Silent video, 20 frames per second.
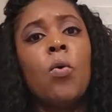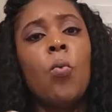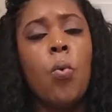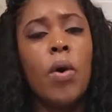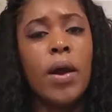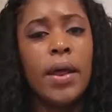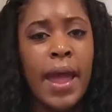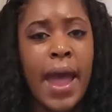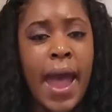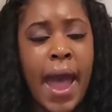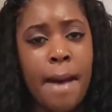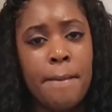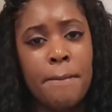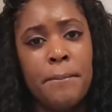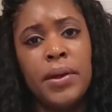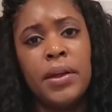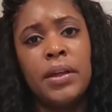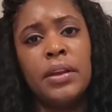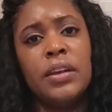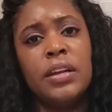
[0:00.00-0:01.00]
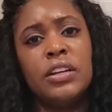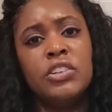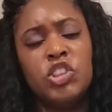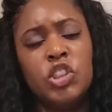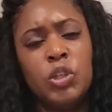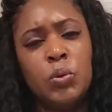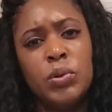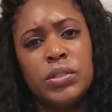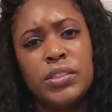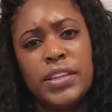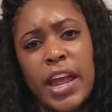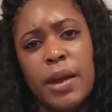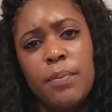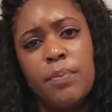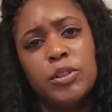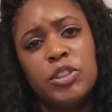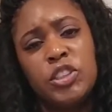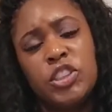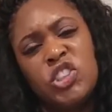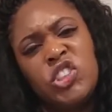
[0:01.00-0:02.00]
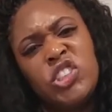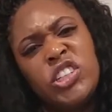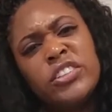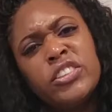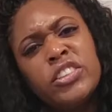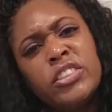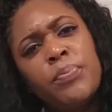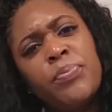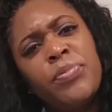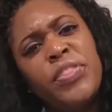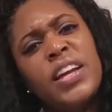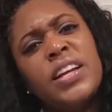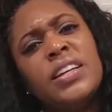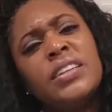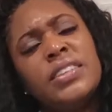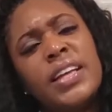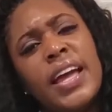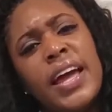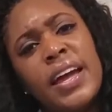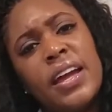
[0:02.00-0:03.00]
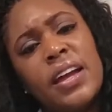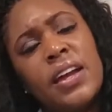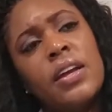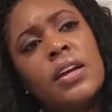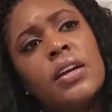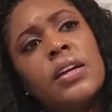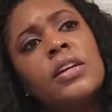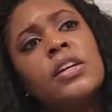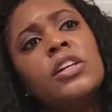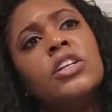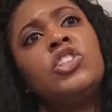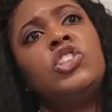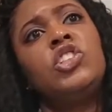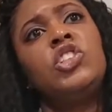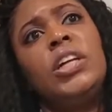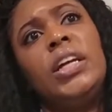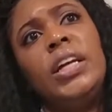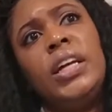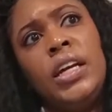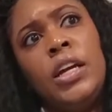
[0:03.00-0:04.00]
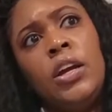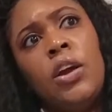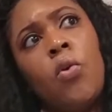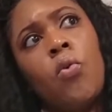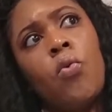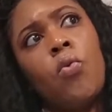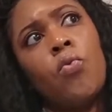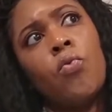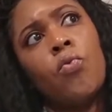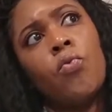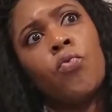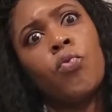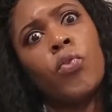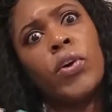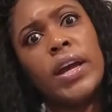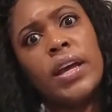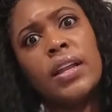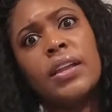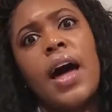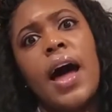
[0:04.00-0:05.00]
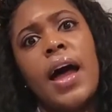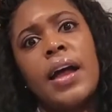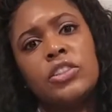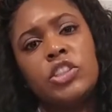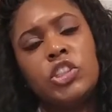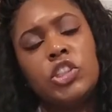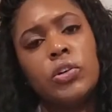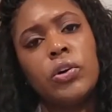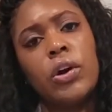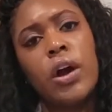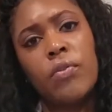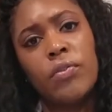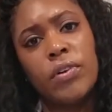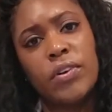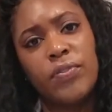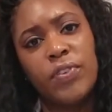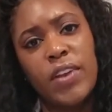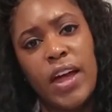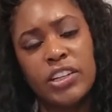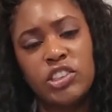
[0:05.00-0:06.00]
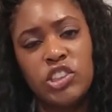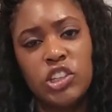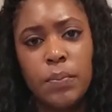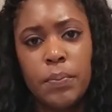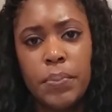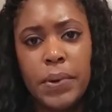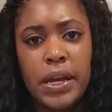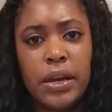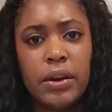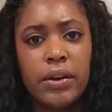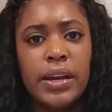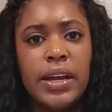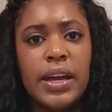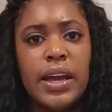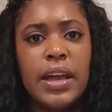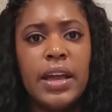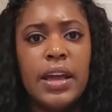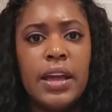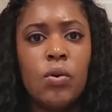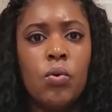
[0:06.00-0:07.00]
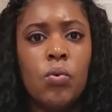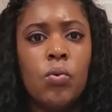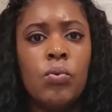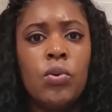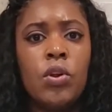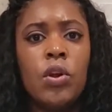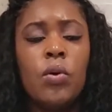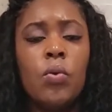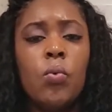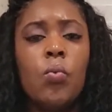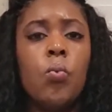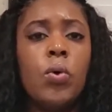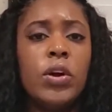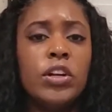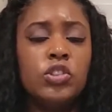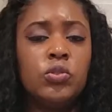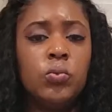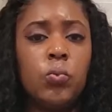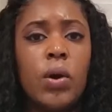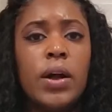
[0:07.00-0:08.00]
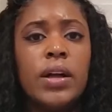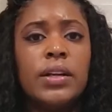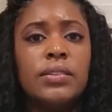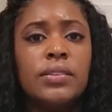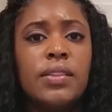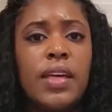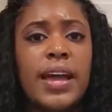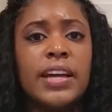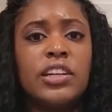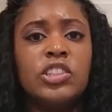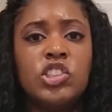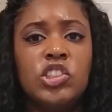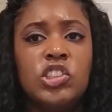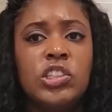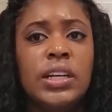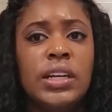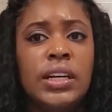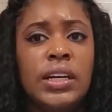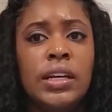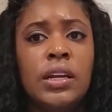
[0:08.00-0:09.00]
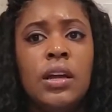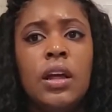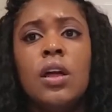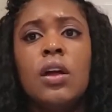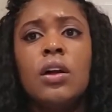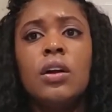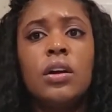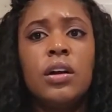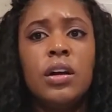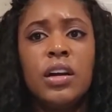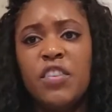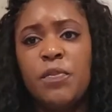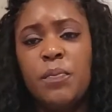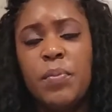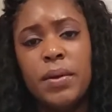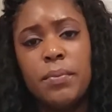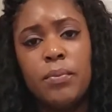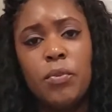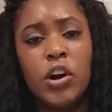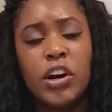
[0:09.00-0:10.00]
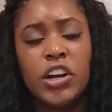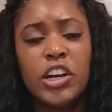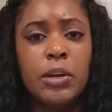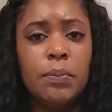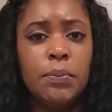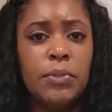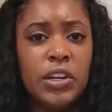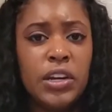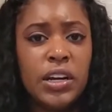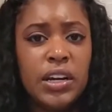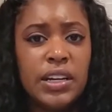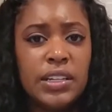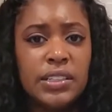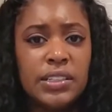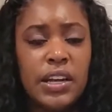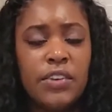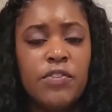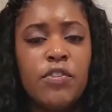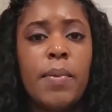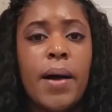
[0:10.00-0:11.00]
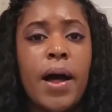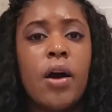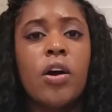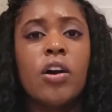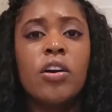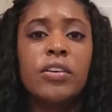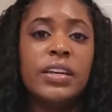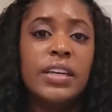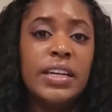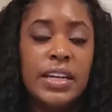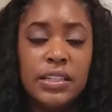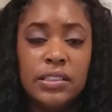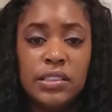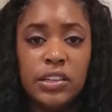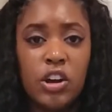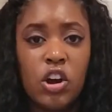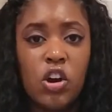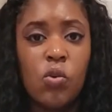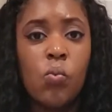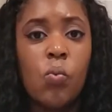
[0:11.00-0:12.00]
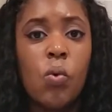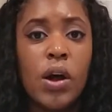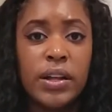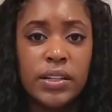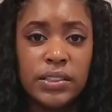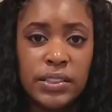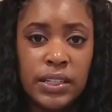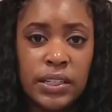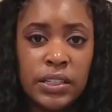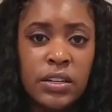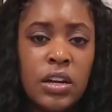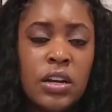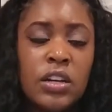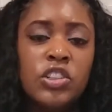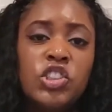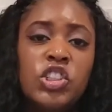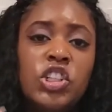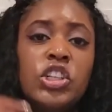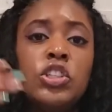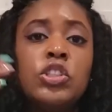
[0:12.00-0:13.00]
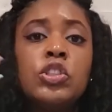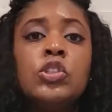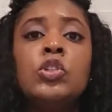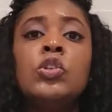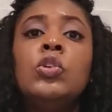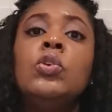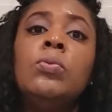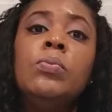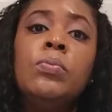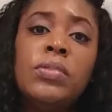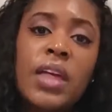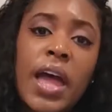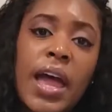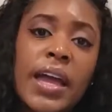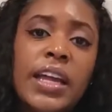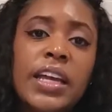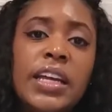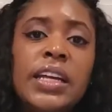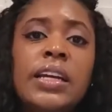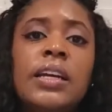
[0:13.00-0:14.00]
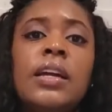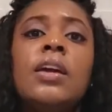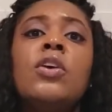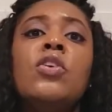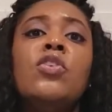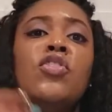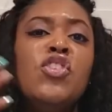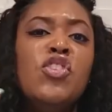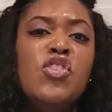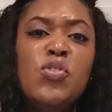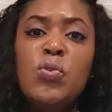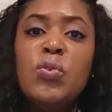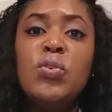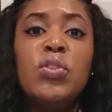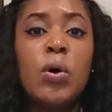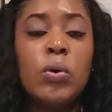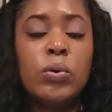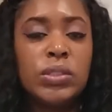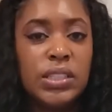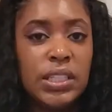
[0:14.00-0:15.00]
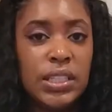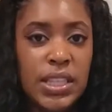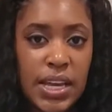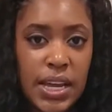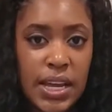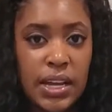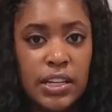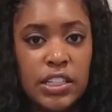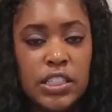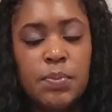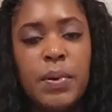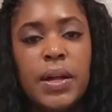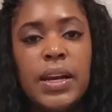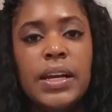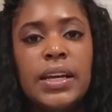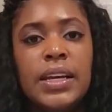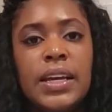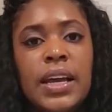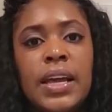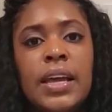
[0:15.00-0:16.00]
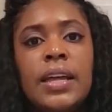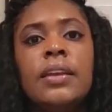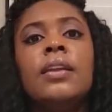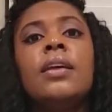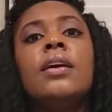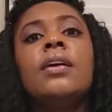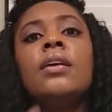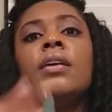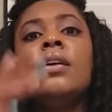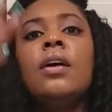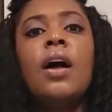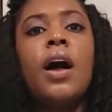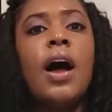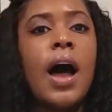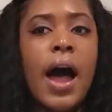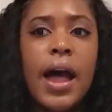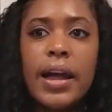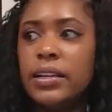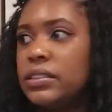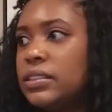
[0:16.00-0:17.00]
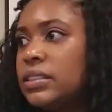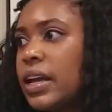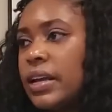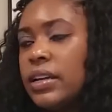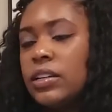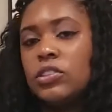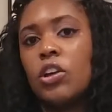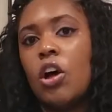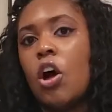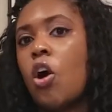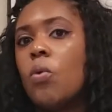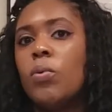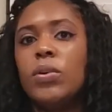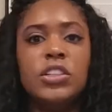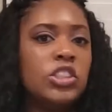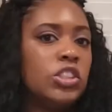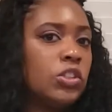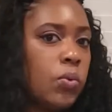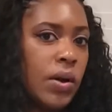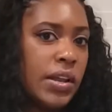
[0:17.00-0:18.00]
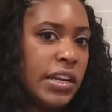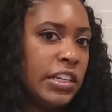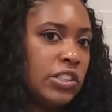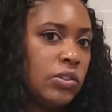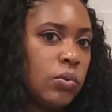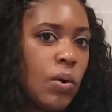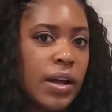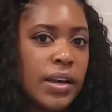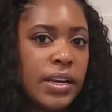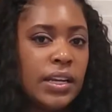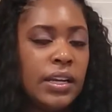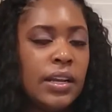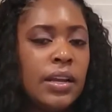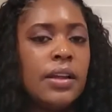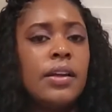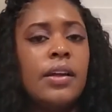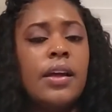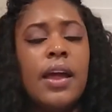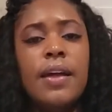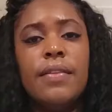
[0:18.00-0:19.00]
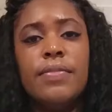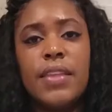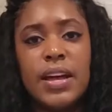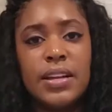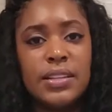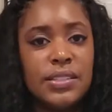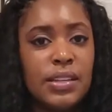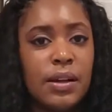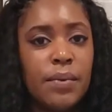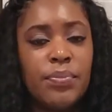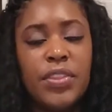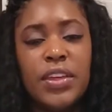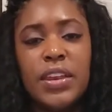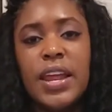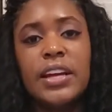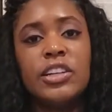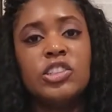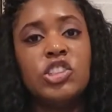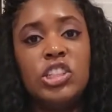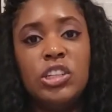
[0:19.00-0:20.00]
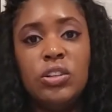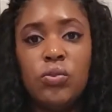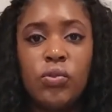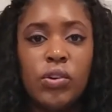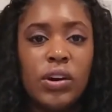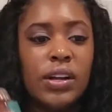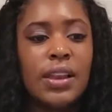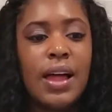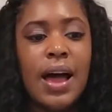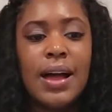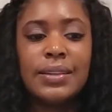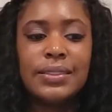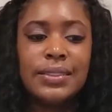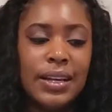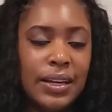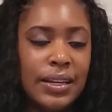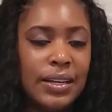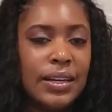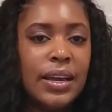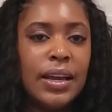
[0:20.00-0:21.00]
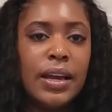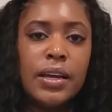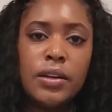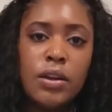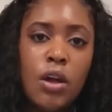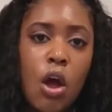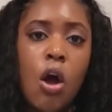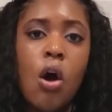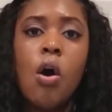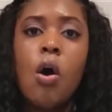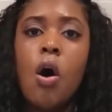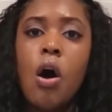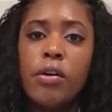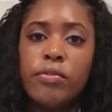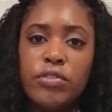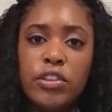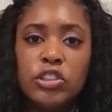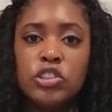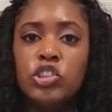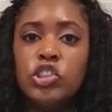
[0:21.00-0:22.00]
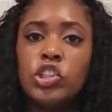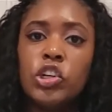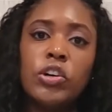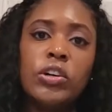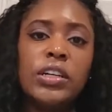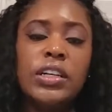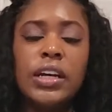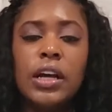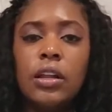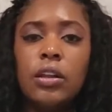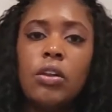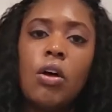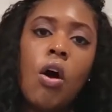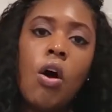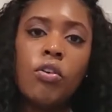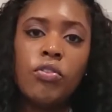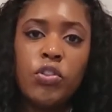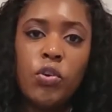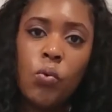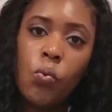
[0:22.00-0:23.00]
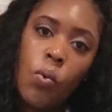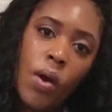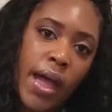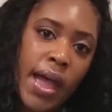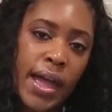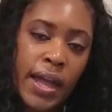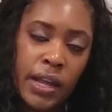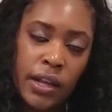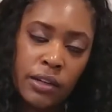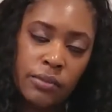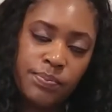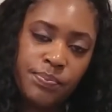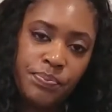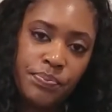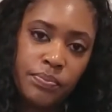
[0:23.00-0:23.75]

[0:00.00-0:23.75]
what happened. And she was able to share some things that she realized during her reflection period, and which was that she could have been more communicative about her needs and her wants. And she assumed that he knew those things. But again, hindsight is always 20/20. And that's something that she realized again on the journey along the way.